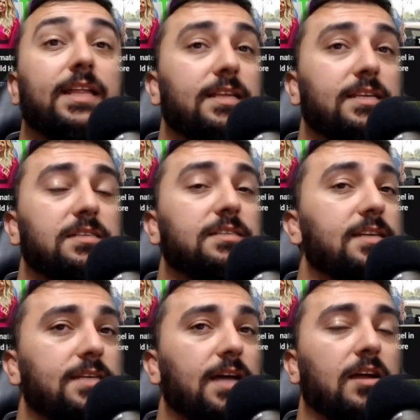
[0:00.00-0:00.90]
is
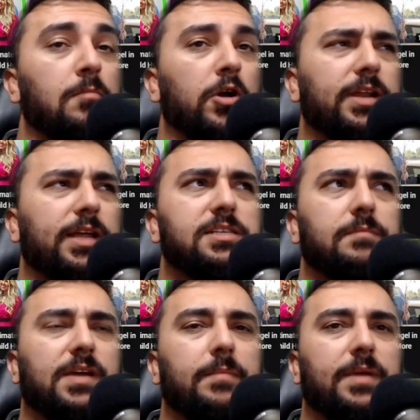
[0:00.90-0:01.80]
desire marketing. It's
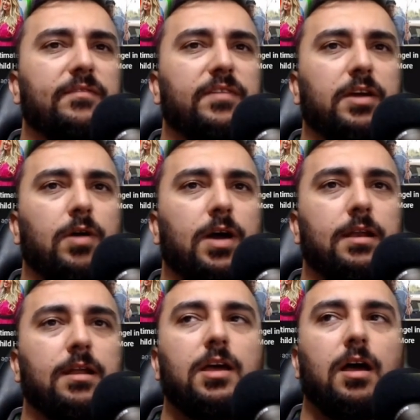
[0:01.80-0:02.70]
something I made a video on.